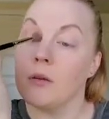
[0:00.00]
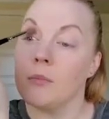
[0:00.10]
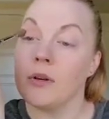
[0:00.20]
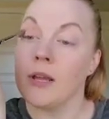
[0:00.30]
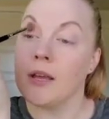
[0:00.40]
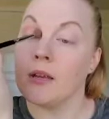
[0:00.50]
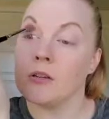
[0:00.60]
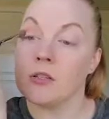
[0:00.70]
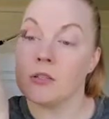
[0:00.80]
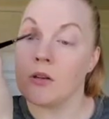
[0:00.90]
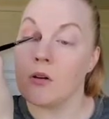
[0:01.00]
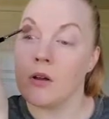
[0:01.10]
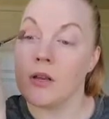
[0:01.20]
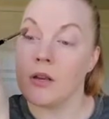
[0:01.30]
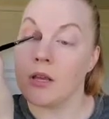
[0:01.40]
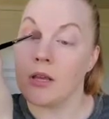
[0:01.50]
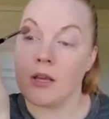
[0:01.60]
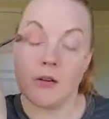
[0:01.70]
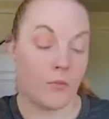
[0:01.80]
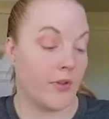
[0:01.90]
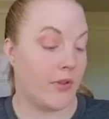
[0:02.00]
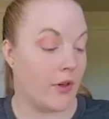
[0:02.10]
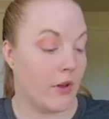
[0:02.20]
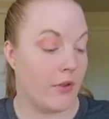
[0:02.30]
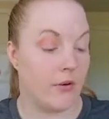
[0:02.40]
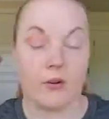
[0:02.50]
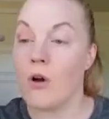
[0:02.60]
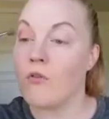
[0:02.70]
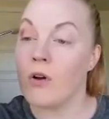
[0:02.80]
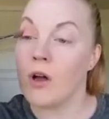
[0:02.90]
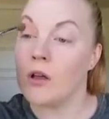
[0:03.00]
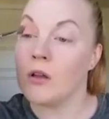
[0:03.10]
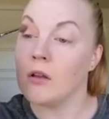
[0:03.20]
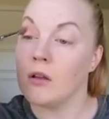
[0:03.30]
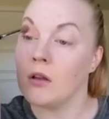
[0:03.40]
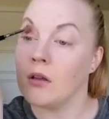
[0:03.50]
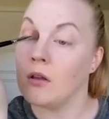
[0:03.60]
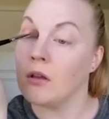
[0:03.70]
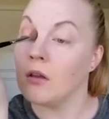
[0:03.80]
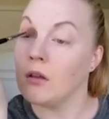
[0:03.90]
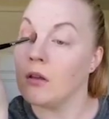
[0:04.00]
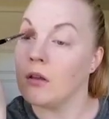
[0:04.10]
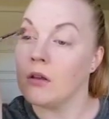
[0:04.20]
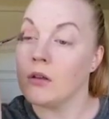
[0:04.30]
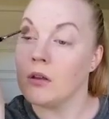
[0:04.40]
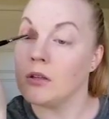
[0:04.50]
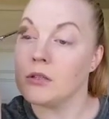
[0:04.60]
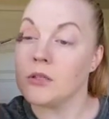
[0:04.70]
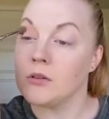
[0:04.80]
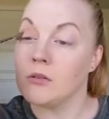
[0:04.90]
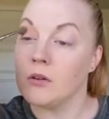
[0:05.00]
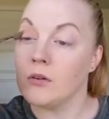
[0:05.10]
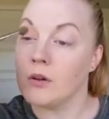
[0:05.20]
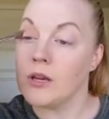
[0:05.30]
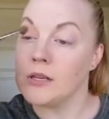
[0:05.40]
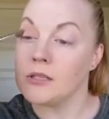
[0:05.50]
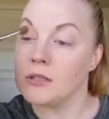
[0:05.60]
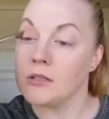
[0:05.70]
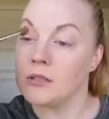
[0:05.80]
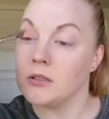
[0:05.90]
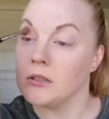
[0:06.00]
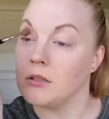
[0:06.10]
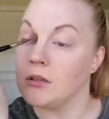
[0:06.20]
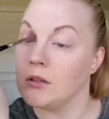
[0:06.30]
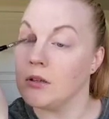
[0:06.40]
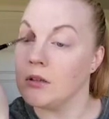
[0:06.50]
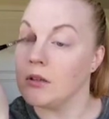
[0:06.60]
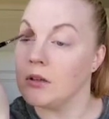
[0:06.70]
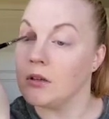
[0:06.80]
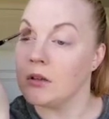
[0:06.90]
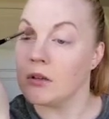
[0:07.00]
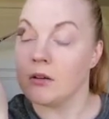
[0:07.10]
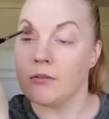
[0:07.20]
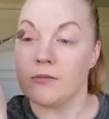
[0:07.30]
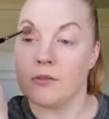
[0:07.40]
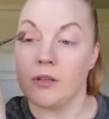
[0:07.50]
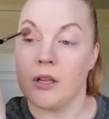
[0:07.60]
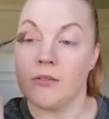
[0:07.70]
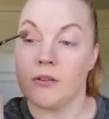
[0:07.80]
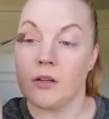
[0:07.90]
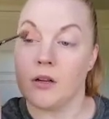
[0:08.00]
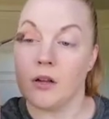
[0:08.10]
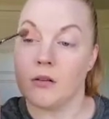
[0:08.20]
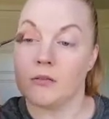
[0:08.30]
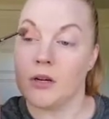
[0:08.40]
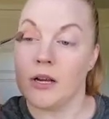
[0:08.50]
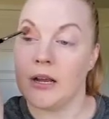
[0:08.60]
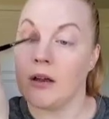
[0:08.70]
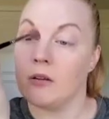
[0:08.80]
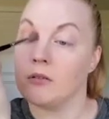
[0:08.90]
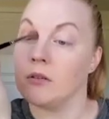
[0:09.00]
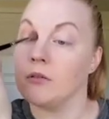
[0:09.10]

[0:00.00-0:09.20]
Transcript: But again, just go in with the color Nova into the crease, kind of fluffing it all around.